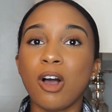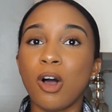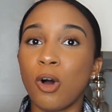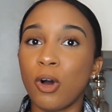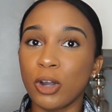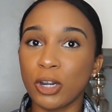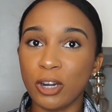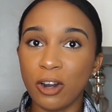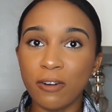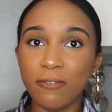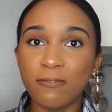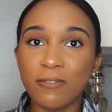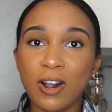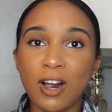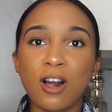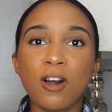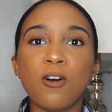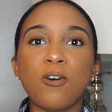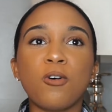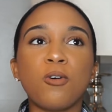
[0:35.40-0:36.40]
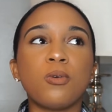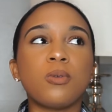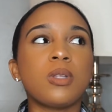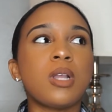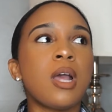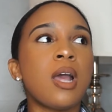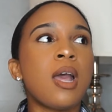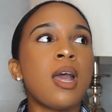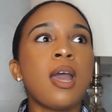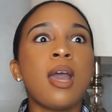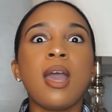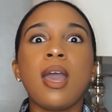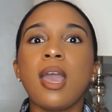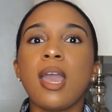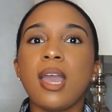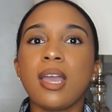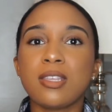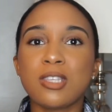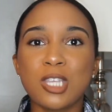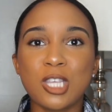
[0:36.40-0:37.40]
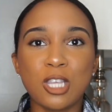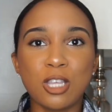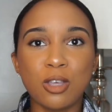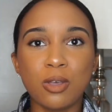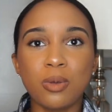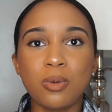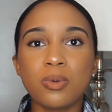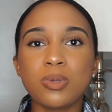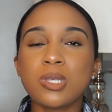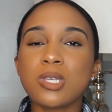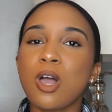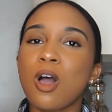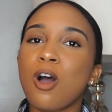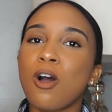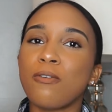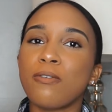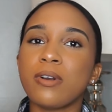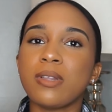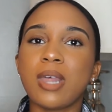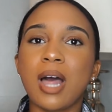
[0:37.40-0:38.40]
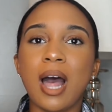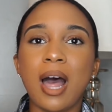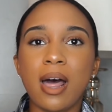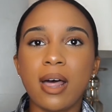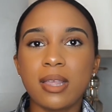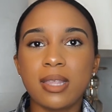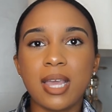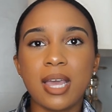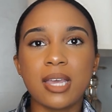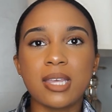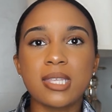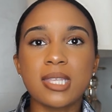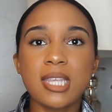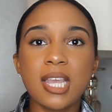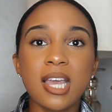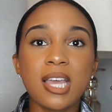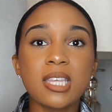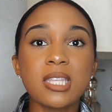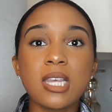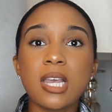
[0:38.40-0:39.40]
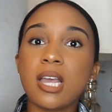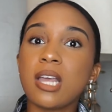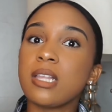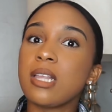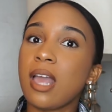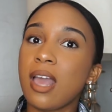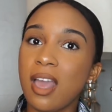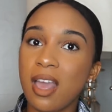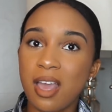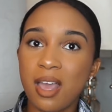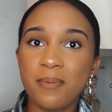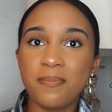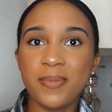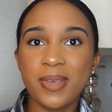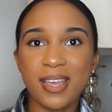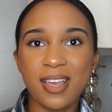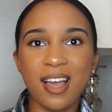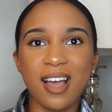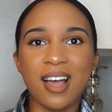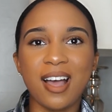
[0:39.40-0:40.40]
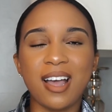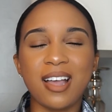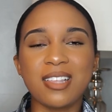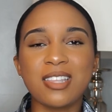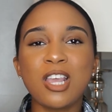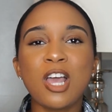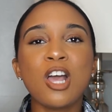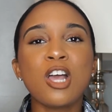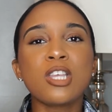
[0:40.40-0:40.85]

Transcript: on your phone and to use over the holiday season and beyond.